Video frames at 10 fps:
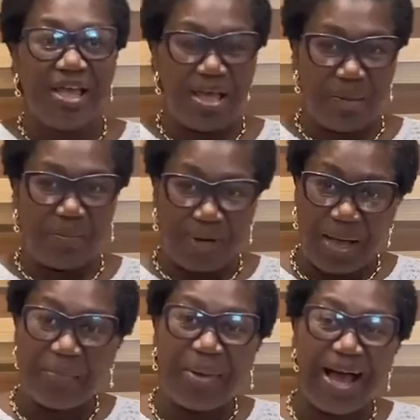a
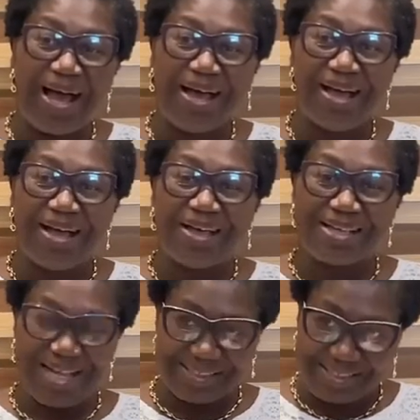plumber
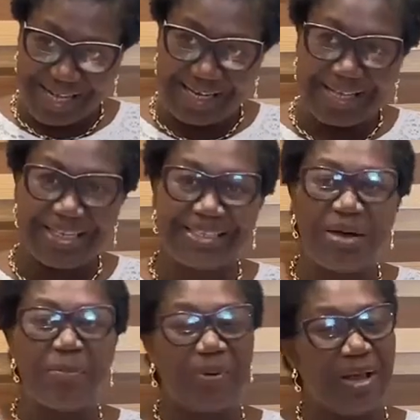can tell another
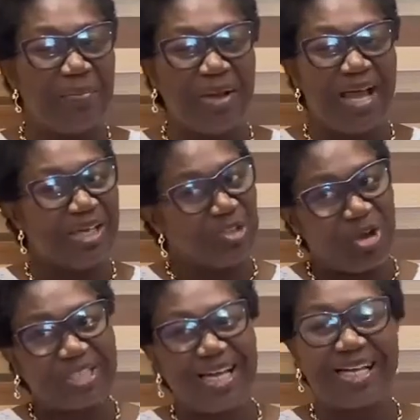plumber, a
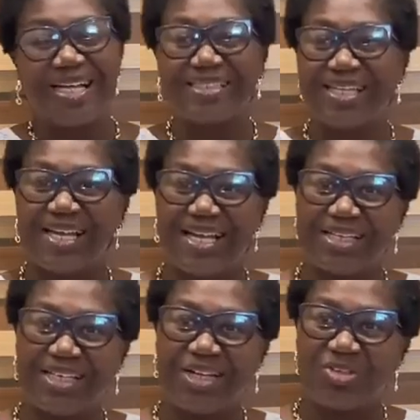doctor can tell
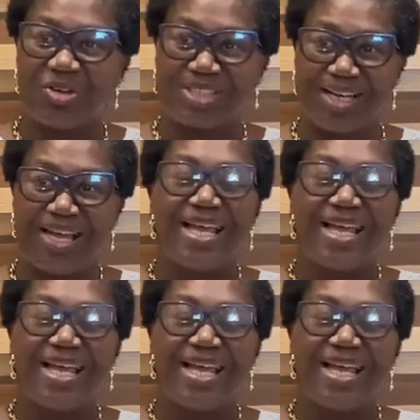another doctor,